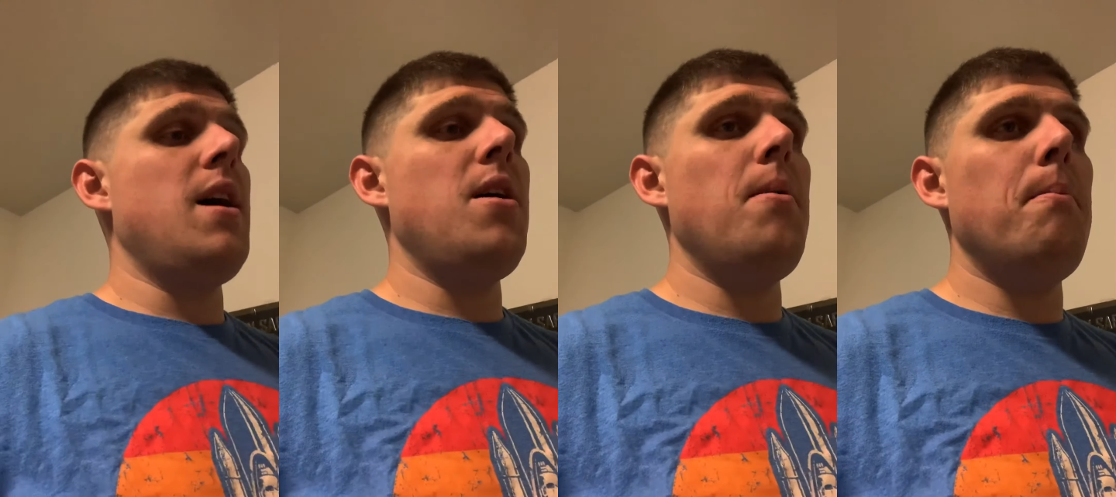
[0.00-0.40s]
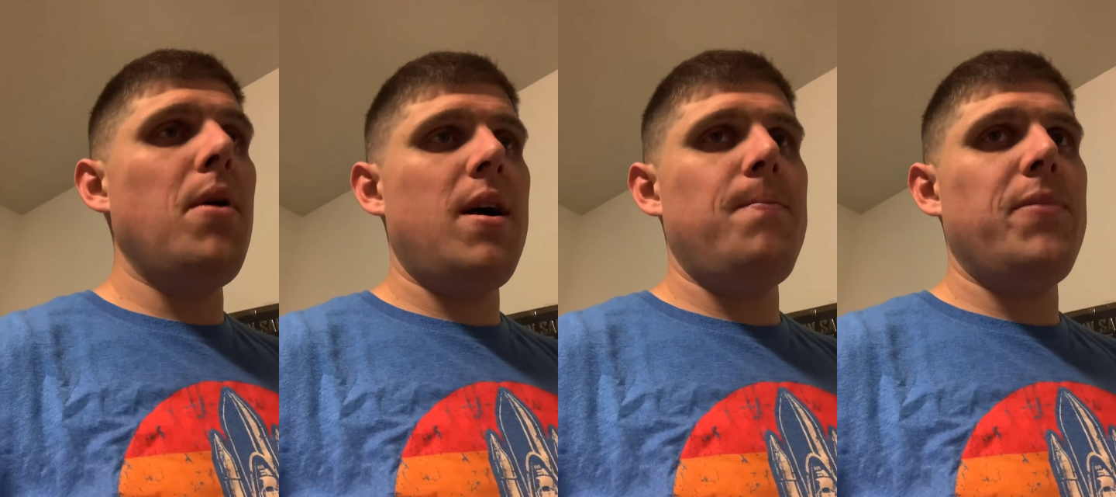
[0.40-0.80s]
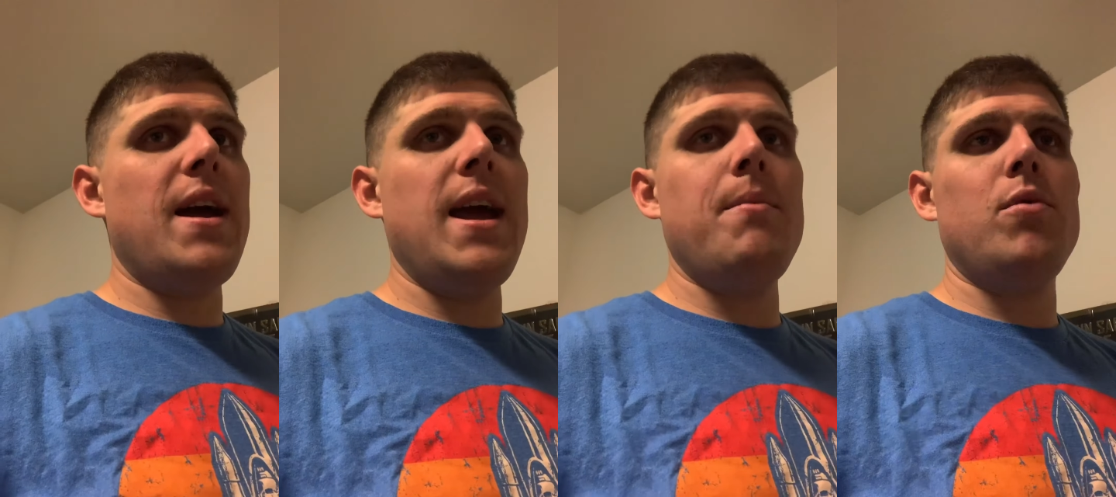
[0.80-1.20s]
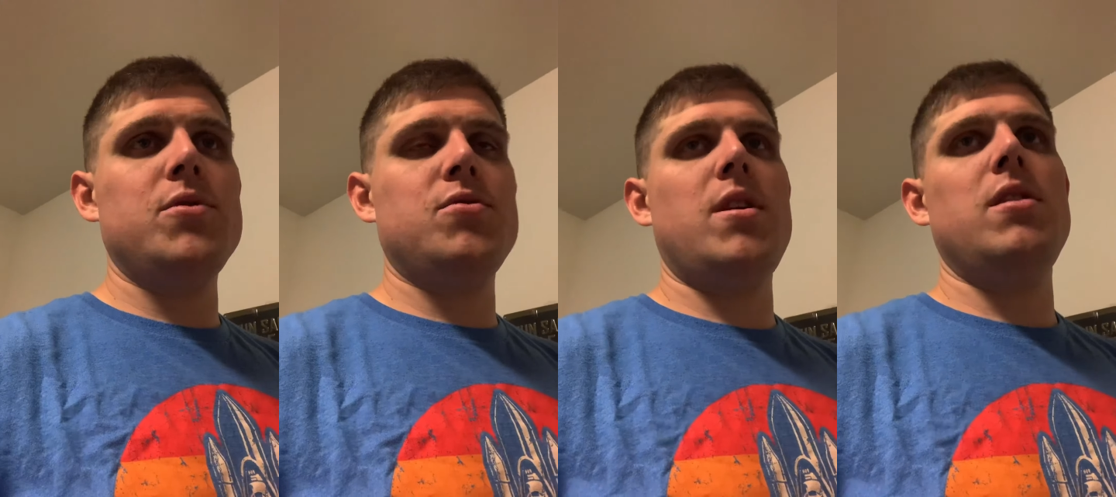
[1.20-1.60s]
But I am
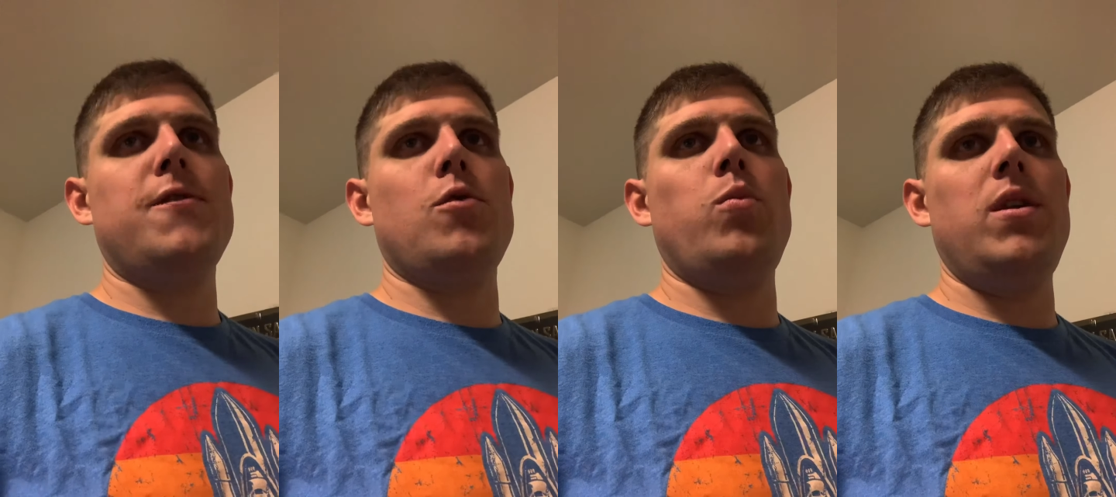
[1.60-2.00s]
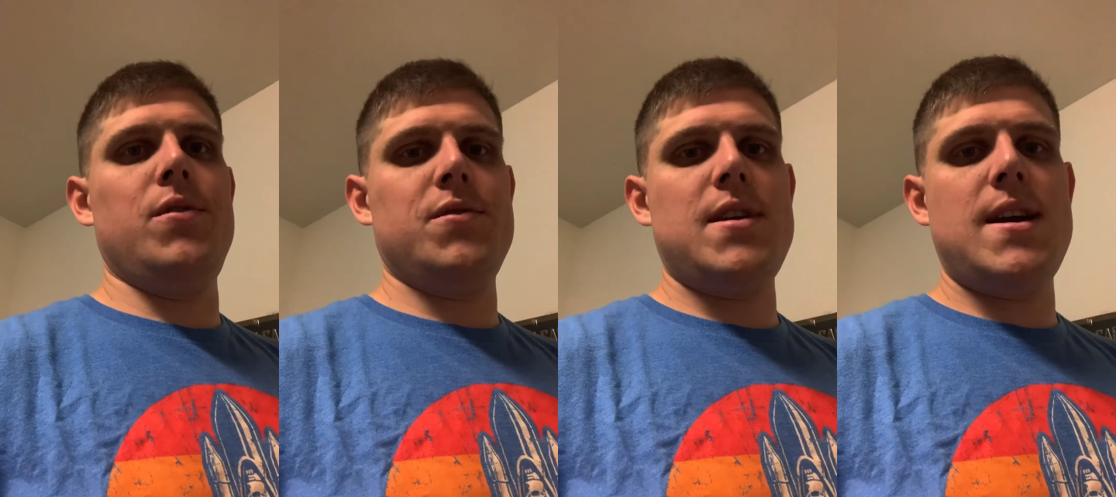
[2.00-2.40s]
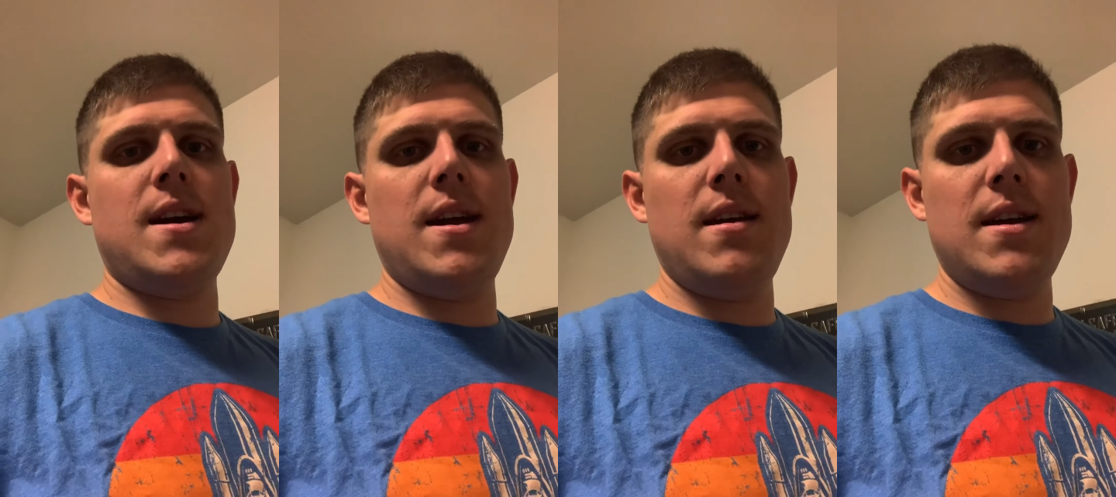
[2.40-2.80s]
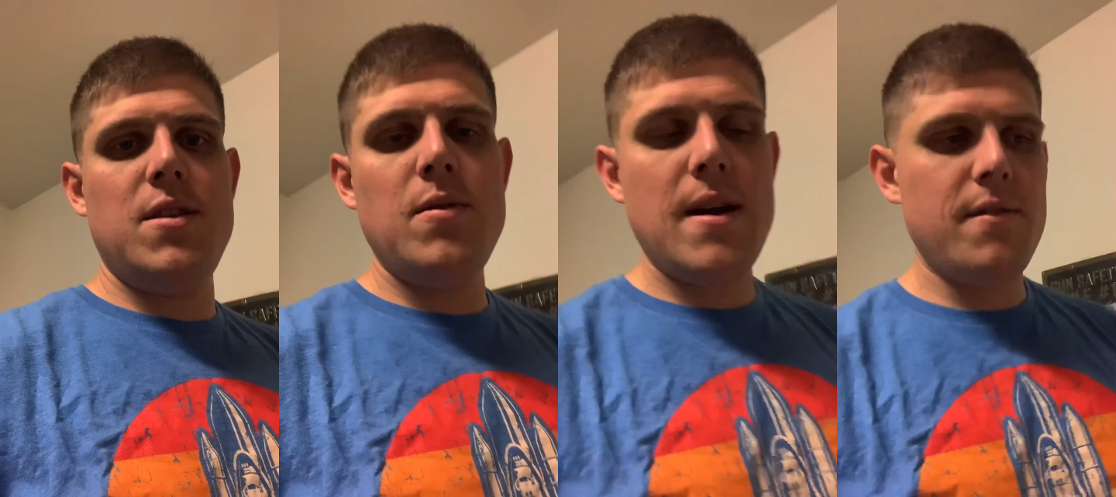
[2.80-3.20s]
also trying to look for wheels. I do
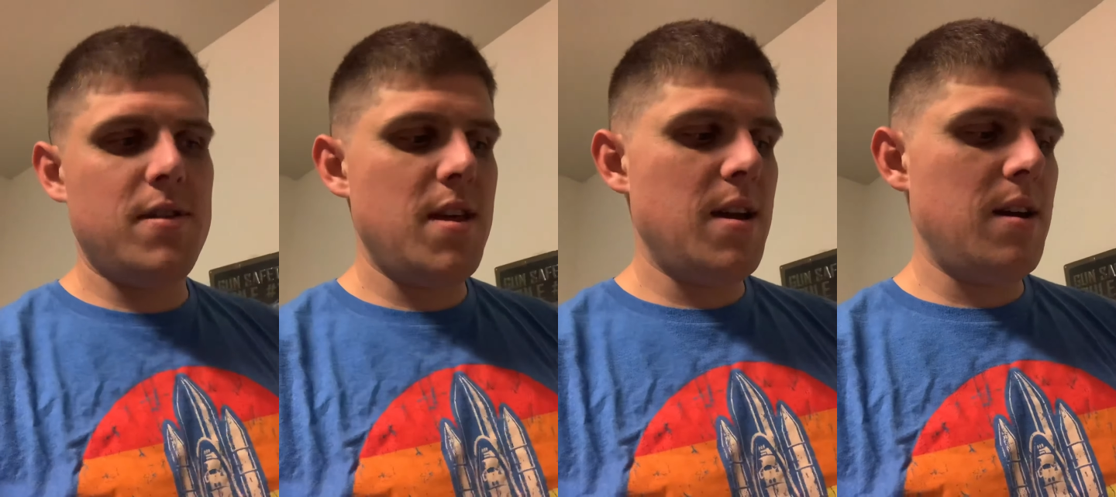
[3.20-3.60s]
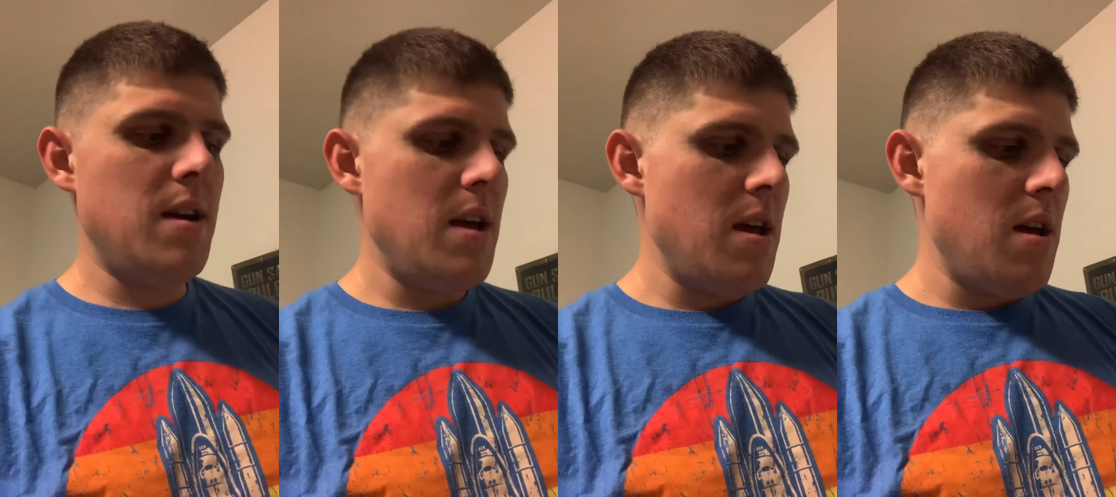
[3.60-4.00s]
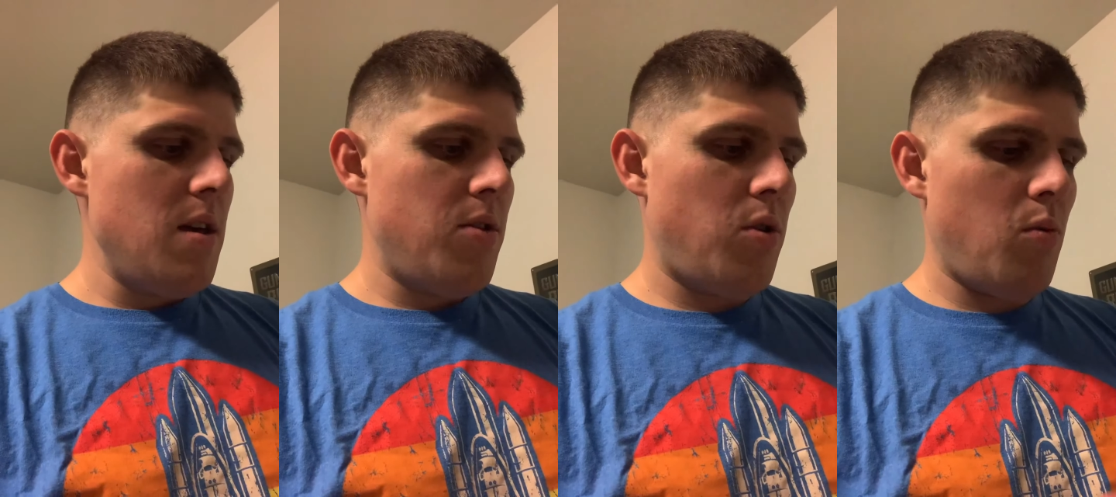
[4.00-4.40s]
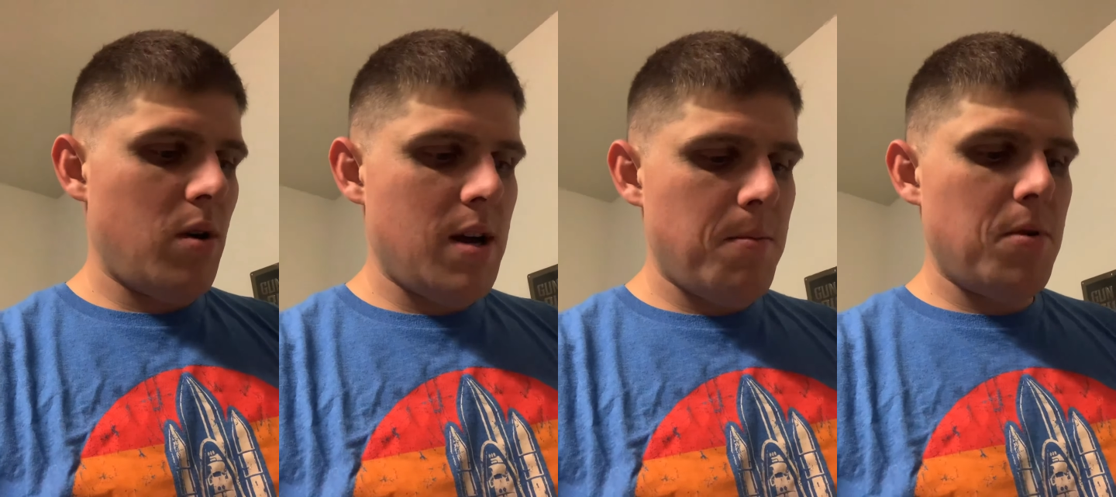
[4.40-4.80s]
have a thing through a
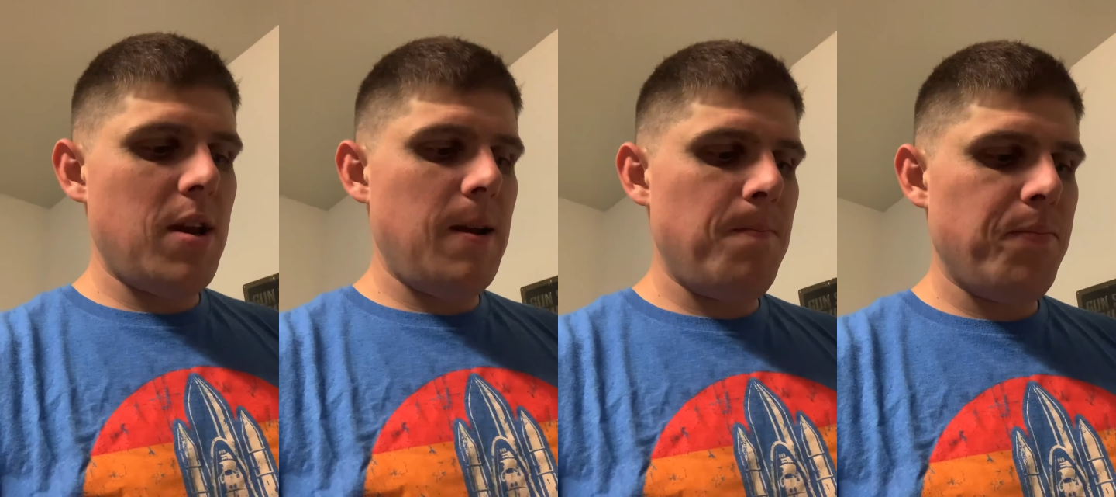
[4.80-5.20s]
company.